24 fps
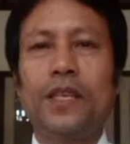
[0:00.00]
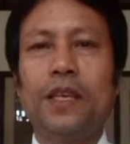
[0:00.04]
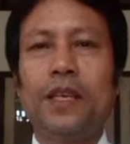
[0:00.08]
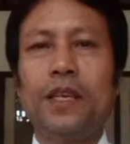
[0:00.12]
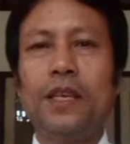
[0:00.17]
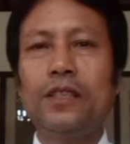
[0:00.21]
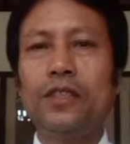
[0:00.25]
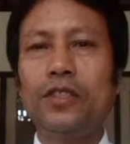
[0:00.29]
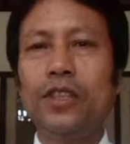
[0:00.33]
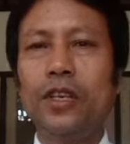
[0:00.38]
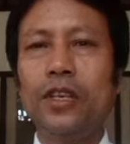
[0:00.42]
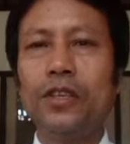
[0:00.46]

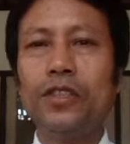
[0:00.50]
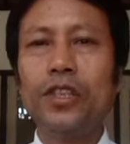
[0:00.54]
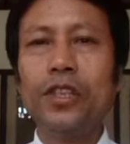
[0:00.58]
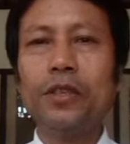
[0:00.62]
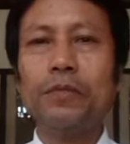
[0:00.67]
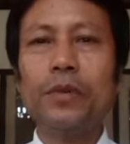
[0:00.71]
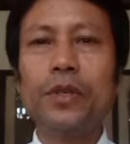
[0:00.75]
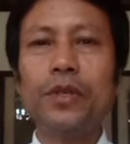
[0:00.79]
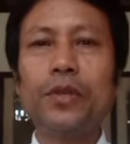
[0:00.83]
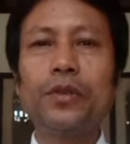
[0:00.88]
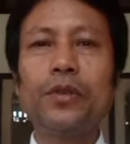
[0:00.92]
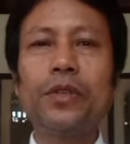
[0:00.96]

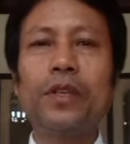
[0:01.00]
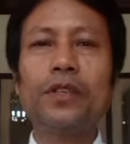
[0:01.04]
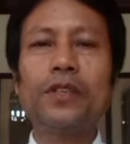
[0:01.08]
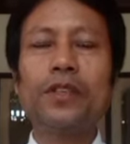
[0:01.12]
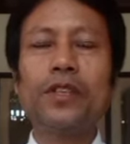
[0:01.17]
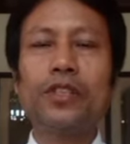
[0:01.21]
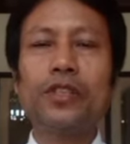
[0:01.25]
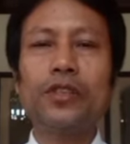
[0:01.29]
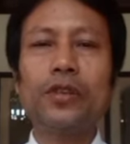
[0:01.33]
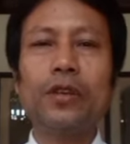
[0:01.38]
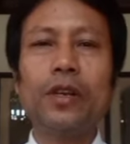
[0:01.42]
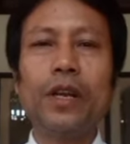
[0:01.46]
Interaction between the
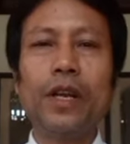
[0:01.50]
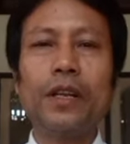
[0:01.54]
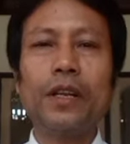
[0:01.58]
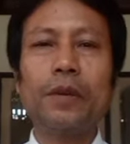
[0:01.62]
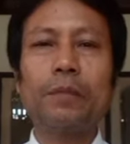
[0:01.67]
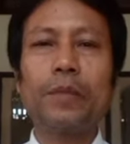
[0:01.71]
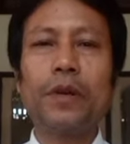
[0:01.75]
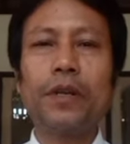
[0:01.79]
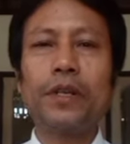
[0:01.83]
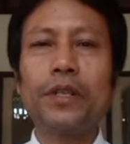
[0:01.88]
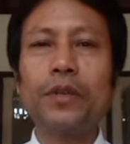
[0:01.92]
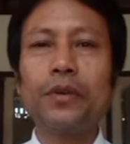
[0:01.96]
teacher and the
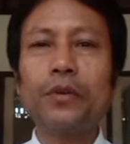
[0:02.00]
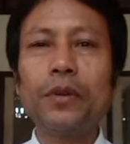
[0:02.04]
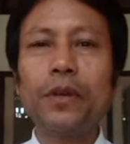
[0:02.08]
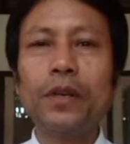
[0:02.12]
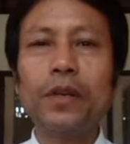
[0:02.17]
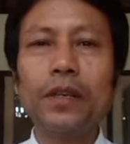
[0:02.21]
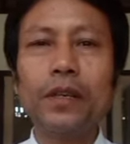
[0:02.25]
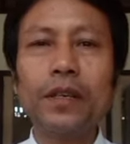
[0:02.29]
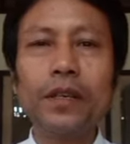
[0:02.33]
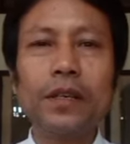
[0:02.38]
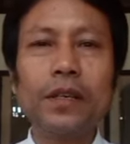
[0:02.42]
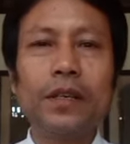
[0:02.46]

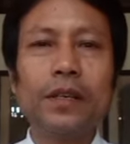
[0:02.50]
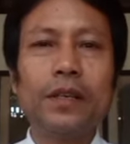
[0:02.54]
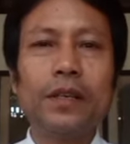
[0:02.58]
particular